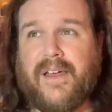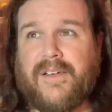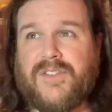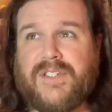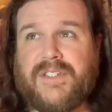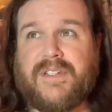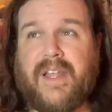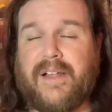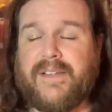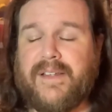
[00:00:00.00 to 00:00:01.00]
she just
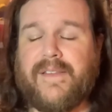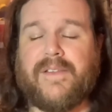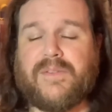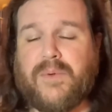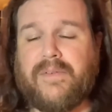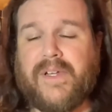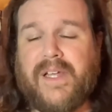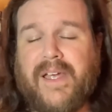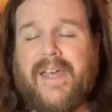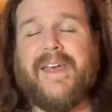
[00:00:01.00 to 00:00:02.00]
nailed it in this movie.
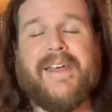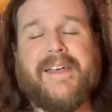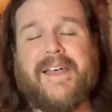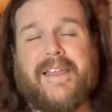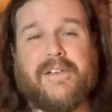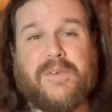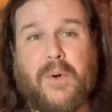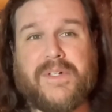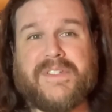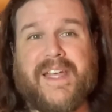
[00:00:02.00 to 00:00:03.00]
And then, of
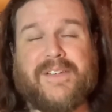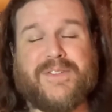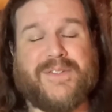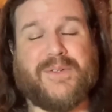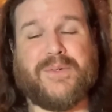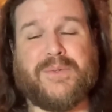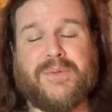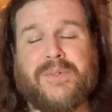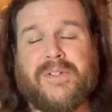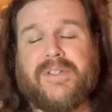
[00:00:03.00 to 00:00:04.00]
course, down to
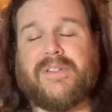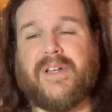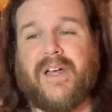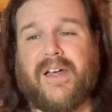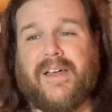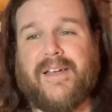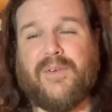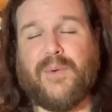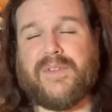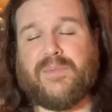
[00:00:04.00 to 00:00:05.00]

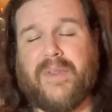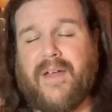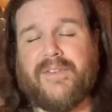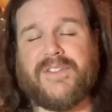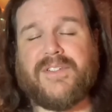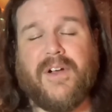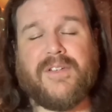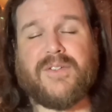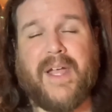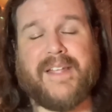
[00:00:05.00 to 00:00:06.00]
everyone's beloved
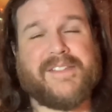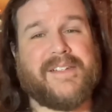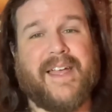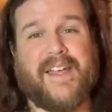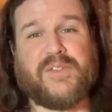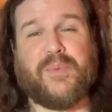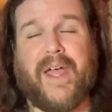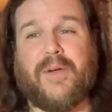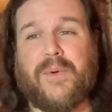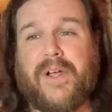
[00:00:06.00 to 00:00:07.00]
Scarlett Johansson as
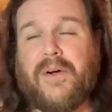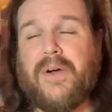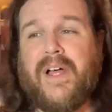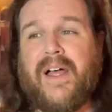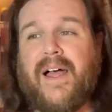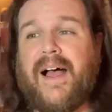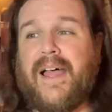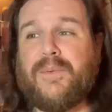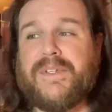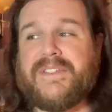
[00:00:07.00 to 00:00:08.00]
Black Widow.
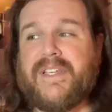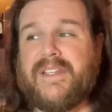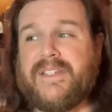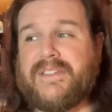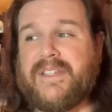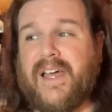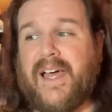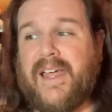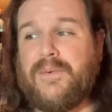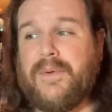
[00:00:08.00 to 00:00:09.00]
I will say this,
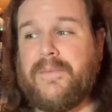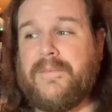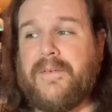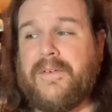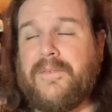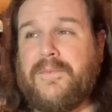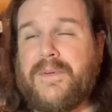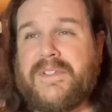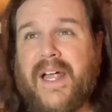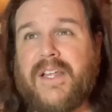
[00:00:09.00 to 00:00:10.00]
I
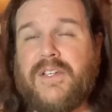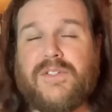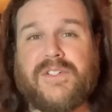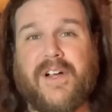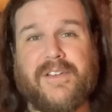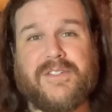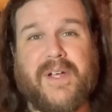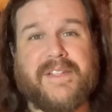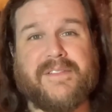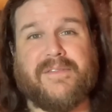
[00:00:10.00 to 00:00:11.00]
was not a huge Scarlett
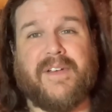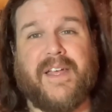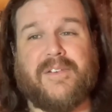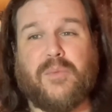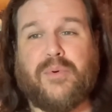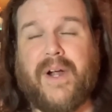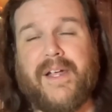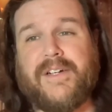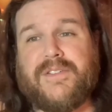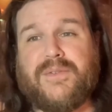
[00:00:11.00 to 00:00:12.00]
Johansson fan
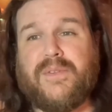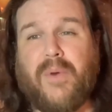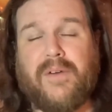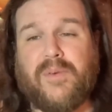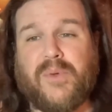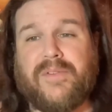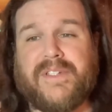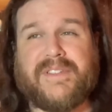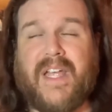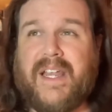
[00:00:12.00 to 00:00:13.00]
prior to the Marvel
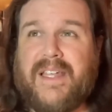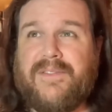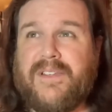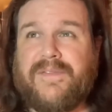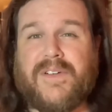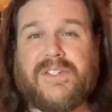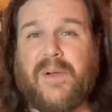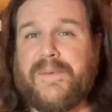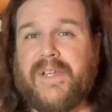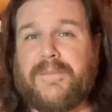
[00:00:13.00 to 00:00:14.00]
movies, and even the first
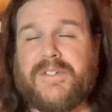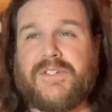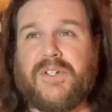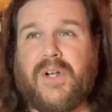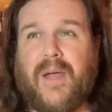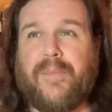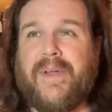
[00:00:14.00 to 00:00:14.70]
couple times she showed up,